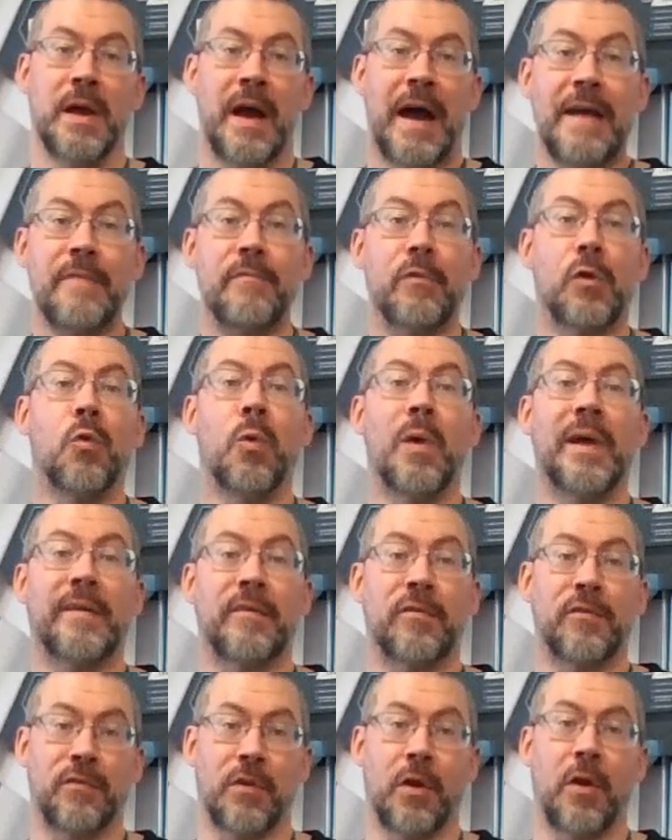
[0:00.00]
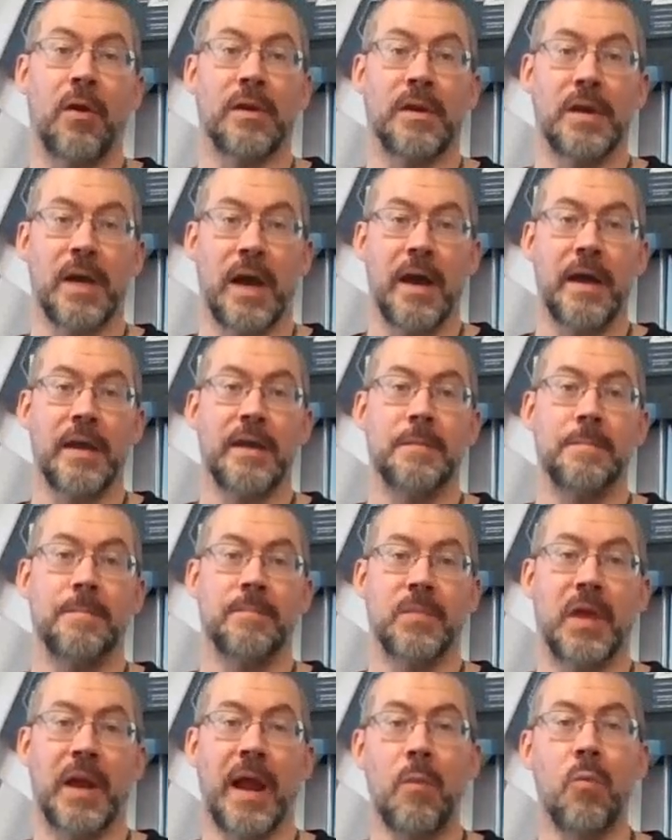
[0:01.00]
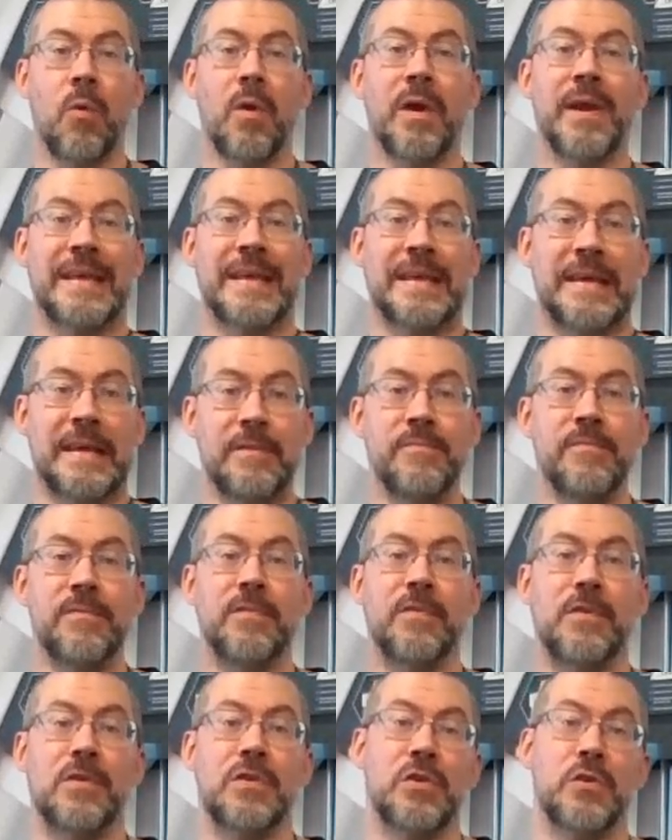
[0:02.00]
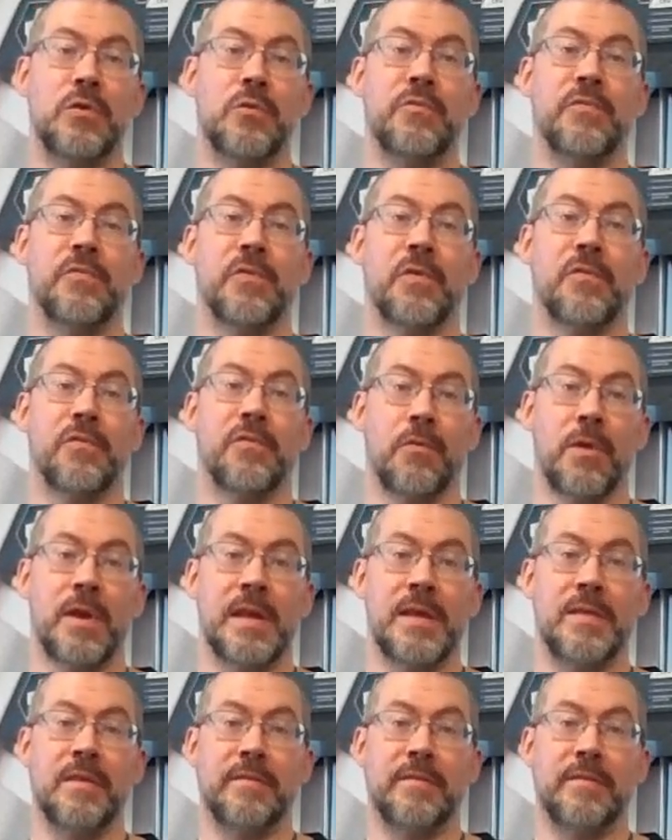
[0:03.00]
I have a quick start guide that I want to give to you for free.